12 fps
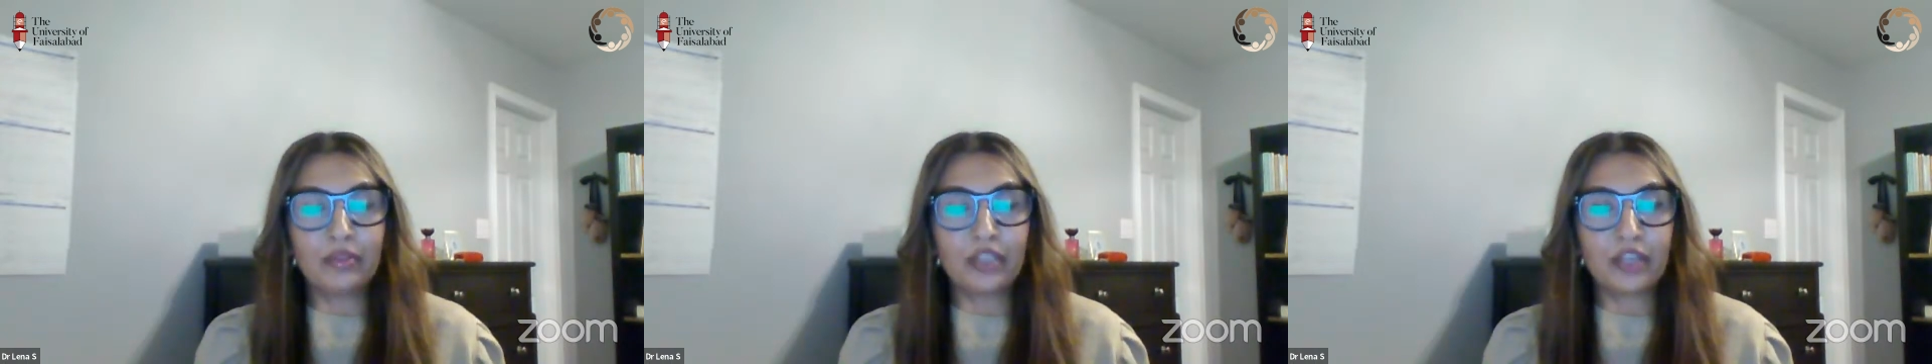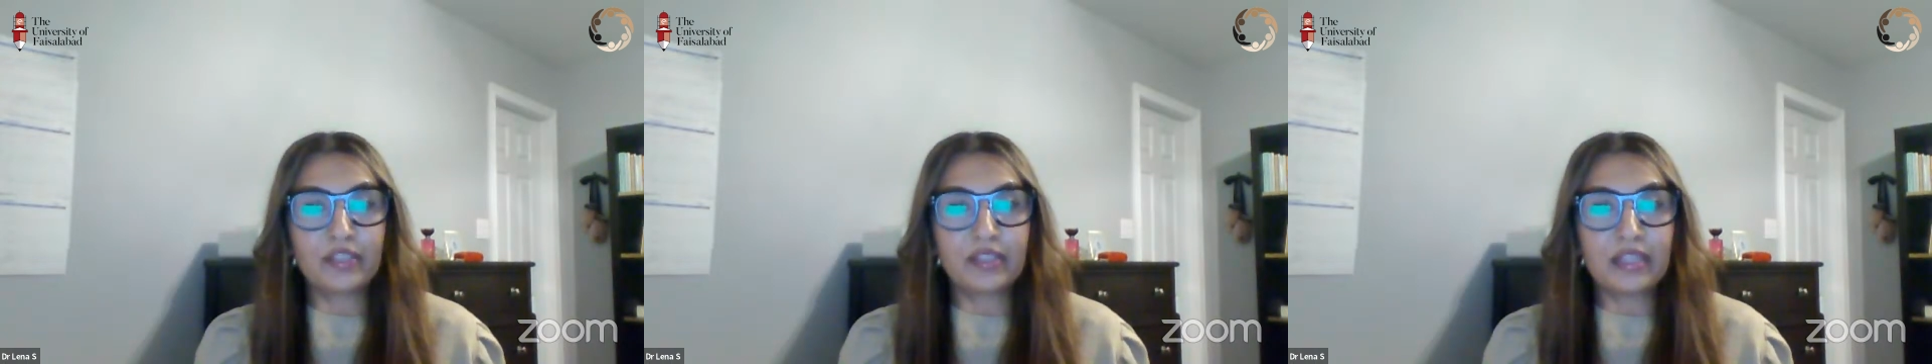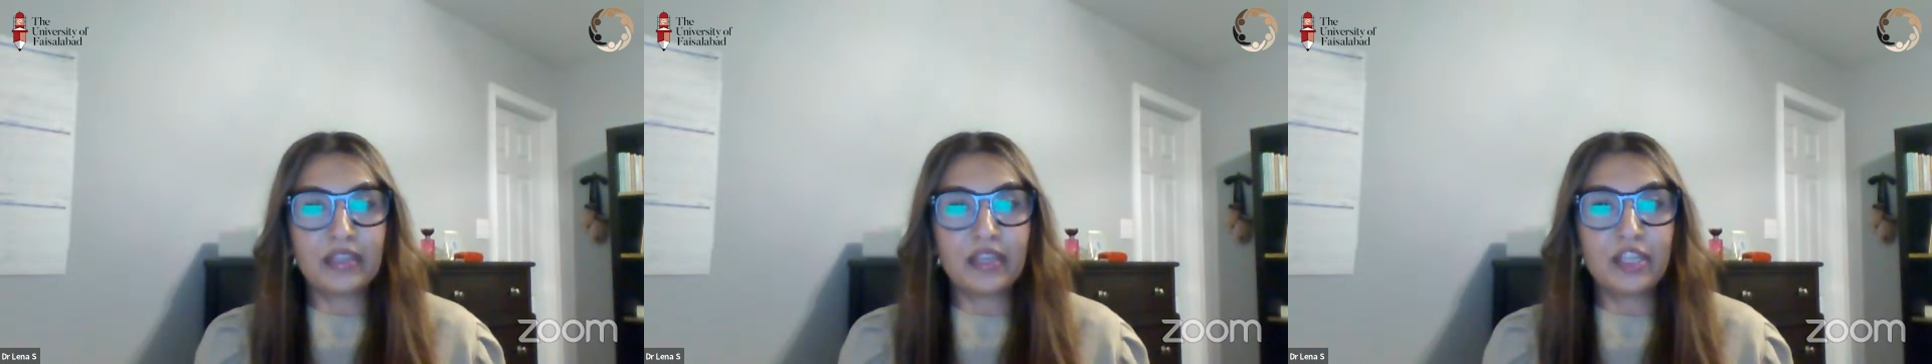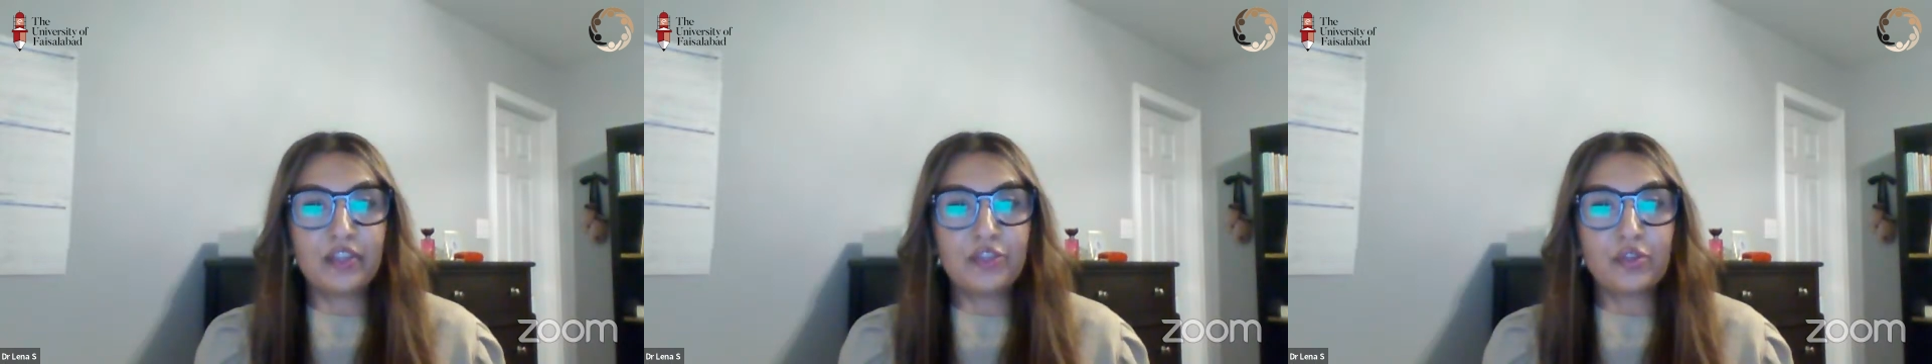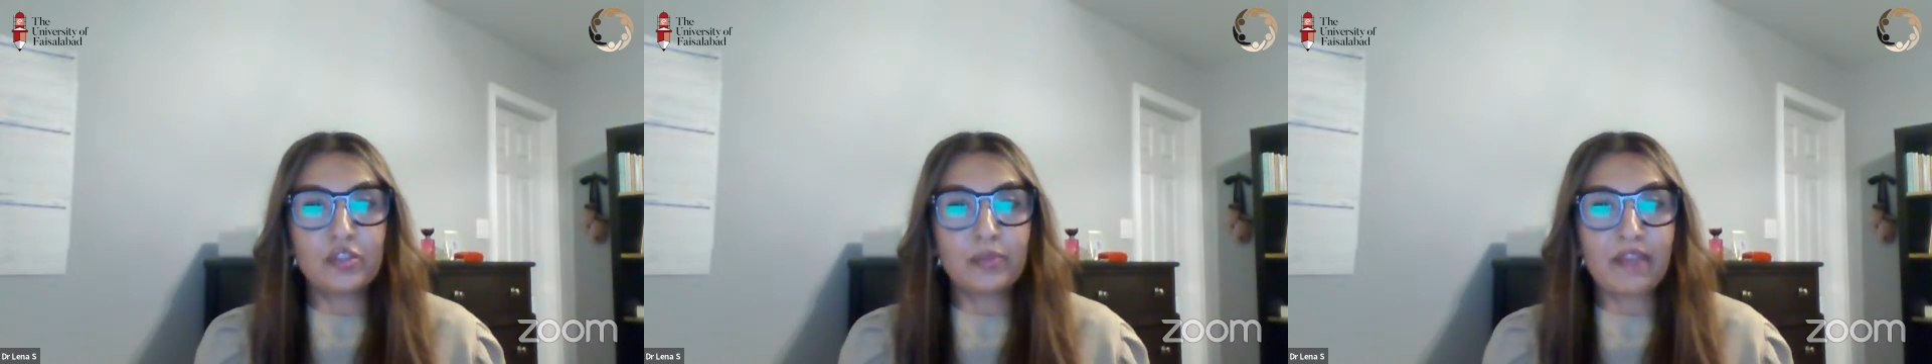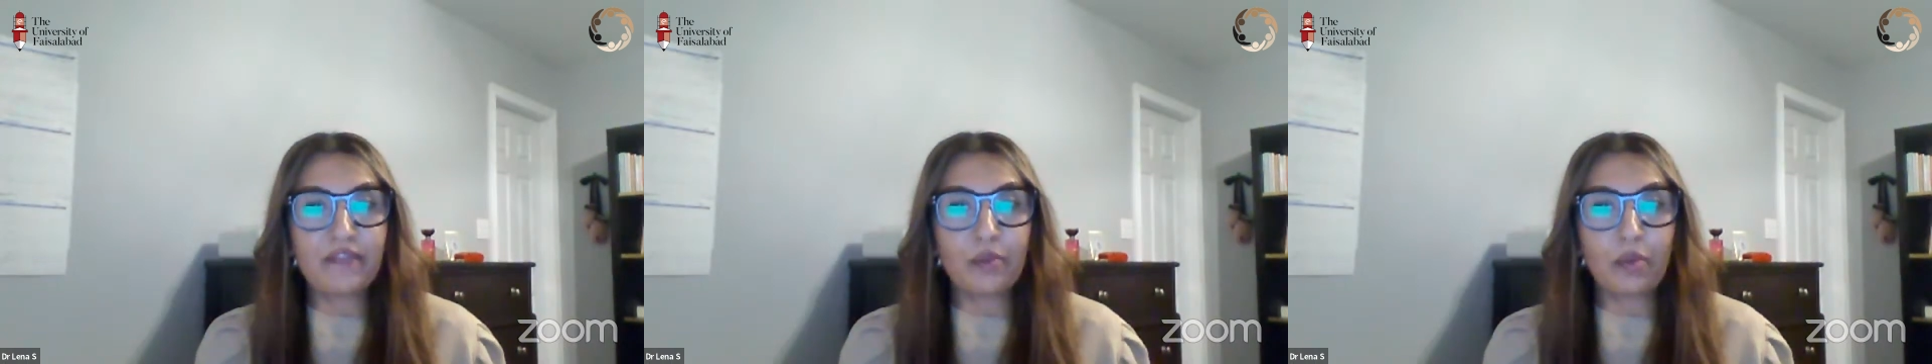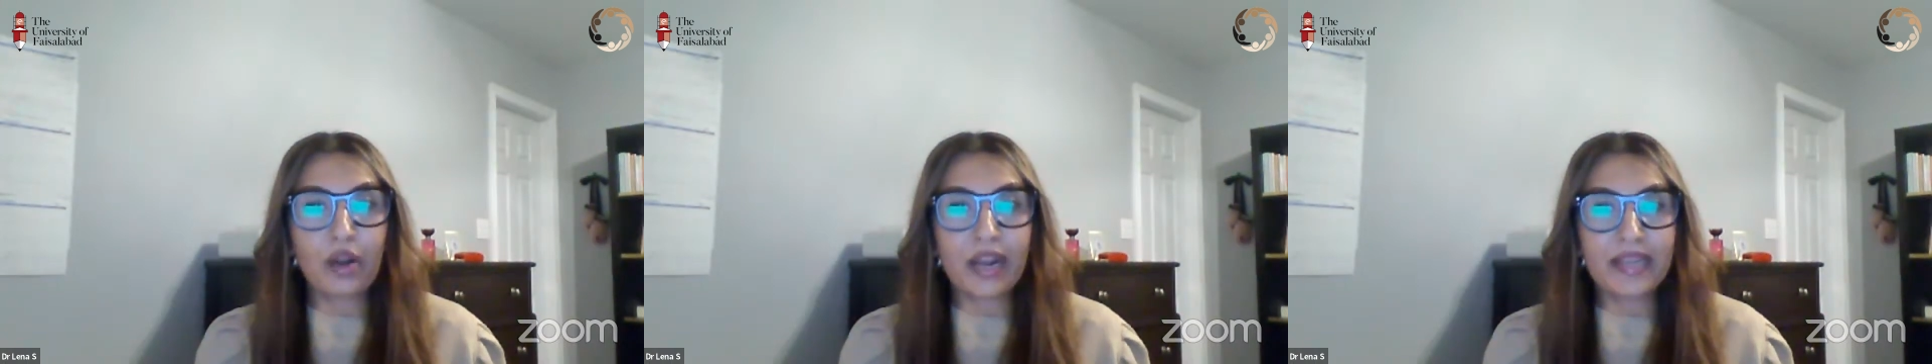dark-skinned individuals may feel more